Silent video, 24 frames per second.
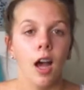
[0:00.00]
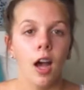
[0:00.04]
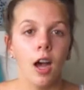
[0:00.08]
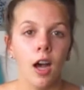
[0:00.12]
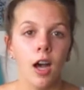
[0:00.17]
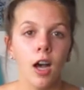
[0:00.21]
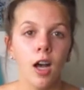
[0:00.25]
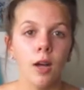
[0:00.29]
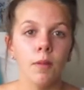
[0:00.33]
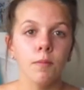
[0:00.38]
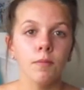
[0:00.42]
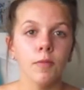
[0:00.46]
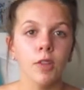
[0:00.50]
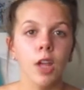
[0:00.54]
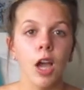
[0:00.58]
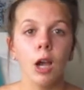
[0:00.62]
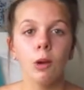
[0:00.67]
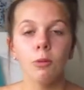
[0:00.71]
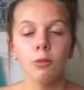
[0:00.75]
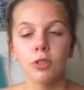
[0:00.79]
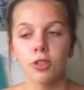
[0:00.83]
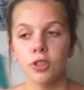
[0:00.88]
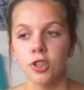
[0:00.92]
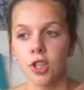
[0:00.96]

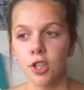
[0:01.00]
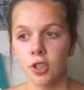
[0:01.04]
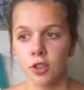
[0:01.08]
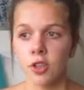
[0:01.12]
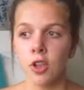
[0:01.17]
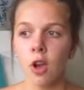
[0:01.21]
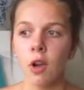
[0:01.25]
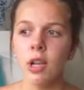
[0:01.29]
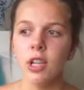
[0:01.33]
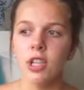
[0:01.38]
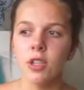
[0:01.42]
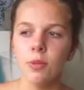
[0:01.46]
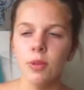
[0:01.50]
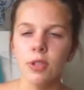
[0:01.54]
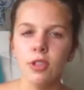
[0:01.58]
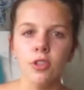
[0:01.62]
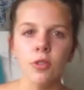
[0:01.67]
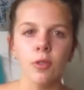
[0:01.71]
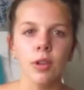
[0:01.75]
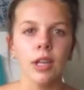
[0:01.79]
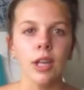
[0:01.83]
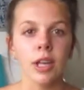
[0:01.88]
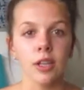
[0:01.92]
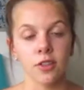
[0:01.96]
I was just going to be
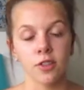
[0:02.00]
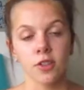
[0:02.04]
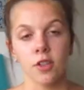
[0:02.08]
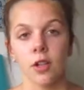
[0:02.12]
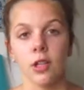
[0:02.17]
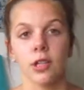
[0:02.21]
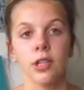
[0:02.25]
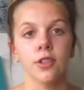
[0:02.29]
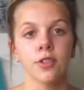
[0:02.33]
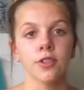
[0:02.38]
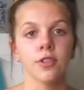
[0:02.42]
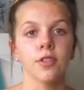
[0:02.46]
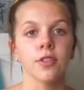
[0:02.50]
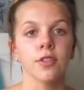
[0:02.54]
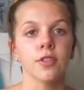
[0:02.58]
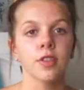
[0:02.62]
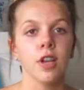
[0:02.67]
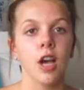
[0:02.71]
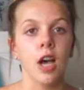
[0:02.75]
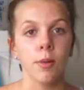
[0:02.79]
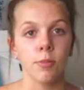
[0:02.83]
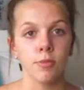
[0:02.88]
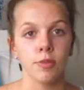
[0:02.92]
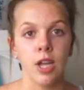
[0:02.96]
doing a
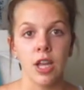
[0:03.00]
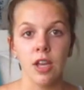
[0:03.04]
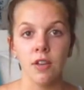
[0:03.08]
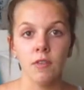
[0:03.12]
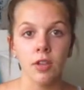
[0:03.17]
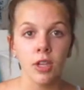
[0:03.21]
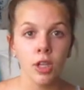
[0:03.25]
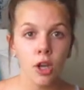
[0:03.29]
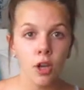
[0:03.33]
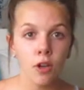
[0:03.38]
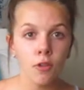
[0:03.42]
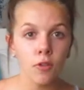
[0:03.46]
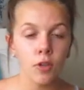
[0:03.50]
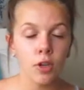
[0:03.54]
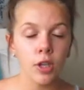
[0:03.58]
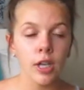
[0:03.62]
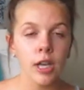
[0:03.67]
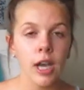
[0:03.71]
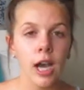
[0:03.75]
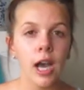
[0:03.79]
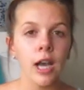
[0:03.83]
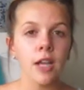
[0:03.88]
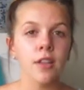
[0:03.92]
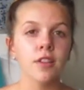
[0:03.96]
scoliosis update video for you
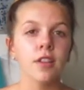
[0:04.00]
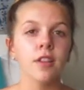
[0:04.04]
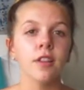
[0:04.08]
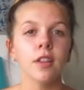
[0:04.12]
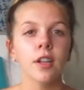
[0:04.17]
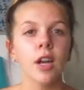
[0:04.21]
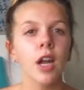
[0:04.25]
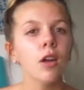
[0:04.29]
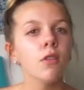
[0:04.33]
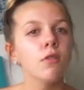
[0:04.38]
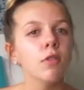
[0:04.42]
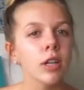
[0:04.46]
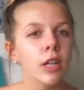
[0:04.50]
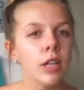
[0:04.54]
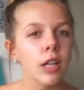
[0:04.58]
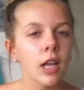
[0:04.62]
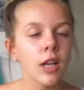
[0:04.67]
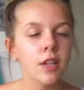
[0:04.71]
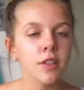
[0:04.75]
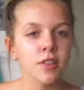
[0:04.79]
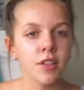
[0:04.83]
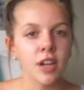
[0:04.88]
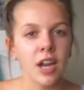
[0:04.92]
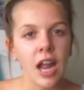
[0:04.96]
guys, and then I
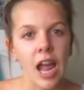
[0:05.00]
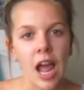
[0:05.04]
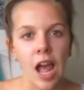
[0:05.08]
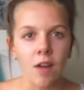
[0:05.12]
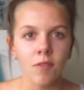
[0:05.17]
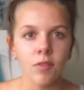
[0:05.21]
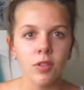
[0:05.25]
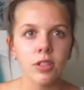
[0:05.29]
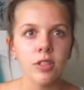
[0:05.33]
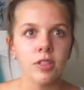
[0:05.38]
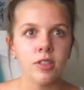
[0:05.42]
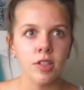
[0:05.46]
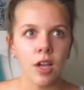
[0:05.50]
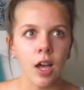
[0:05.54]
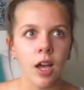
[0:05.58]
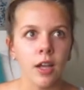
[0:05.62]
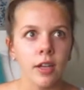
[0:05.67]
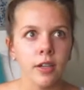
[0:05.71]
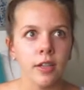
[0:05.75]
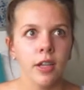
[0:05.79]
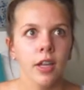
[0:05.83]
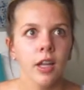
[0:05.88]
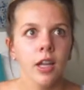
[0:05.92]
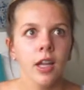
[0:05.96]
realized that I haven't
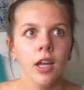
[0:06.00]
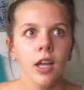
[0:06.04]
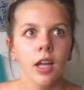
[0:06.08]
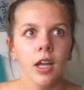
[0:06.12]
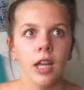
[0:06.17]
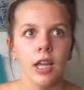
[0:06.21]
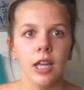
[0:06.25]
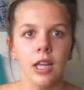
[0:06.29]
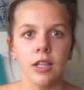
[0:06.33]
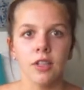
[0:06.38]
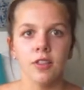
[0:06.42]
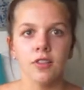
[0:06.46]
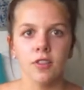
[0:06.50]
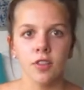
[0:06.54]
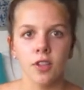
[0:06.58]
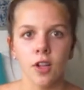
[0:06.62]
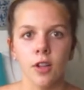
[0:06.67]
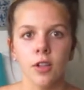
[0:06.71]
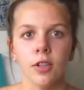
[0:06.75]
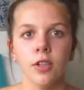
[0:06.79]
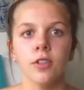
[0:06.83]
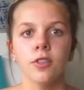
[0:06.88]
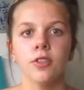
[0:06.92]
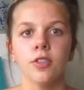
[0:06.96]
done a
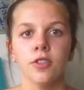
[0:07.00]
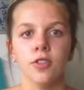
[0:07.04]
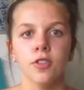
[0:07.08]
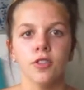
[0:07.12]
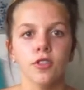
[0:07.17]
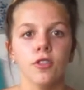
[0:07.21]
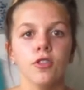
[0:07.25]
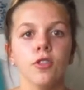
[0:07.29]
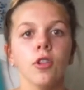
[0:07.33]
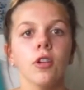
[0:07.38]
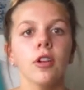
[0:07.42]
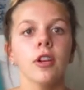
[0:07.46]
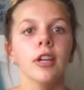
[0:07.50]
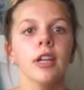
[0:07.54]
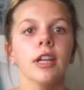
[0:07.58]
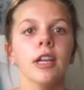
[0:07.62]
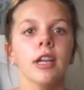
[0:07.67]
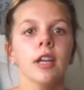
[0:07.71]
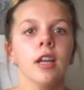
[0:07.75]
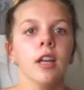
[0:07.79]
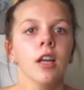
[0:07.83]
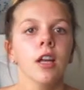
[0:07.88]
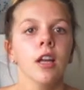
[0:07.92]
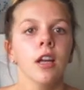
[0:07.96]
scoliosis
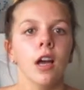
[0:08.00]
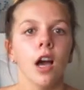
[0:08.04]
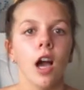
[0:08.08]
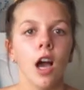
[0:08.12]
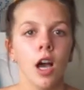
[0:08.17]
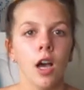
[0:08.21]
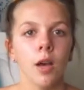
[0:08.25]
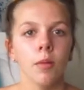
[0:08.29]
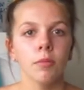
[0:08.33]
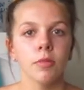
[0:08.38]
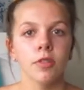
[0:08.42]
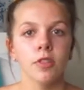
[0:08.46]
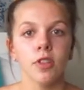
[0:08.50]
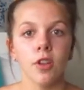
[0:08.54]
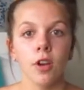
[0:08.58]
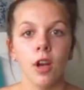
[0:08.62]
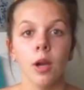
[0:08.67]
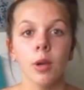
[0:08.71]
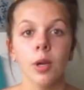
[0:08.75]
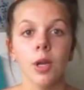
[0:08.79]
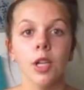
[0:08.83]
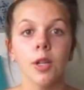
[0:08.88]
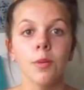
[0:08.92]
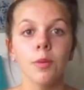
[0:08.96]
story, so
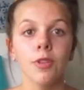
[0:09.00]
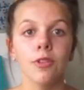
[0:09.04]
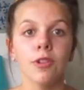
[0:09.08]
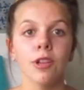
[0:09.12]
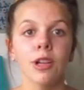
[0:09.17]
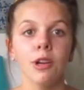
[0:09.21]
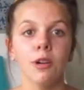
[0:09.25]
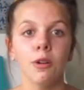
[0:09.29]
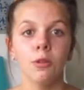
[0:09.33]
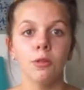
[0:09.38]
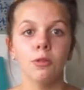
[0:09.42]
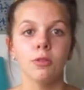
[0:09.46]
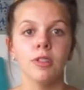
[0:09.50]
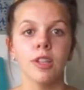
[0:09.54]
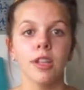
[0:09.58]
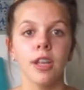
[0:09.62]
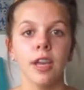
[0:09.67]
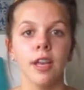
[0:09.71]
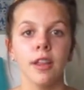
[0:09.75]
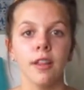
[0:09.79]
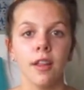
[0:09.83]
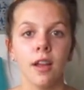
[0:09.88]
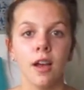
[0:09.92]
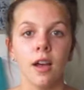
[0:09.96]
I'm going to be doing it all
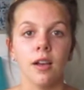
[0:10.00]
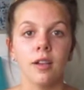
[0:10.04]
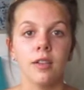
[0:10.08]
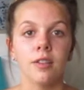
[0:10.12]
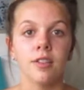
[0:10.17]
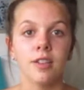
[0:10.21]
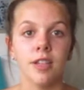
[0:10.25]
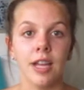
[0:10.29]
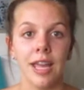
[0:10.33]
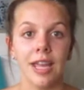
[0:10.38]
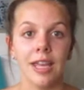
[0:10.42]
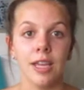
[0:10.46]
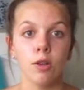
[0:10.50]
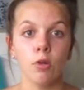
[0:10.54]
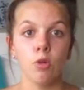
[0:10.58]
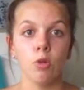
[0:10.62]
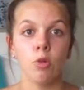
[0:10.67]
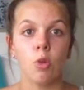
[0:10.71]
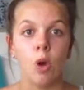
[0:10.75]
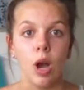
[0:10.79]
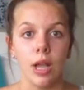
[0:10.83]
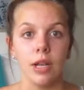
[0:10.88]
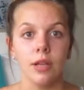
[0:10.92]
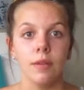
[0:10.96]
together today in
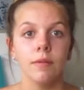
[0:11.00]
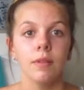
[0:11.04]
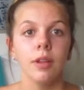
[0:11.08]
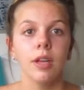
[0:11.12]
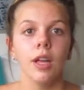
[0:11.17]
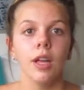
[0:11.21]
one.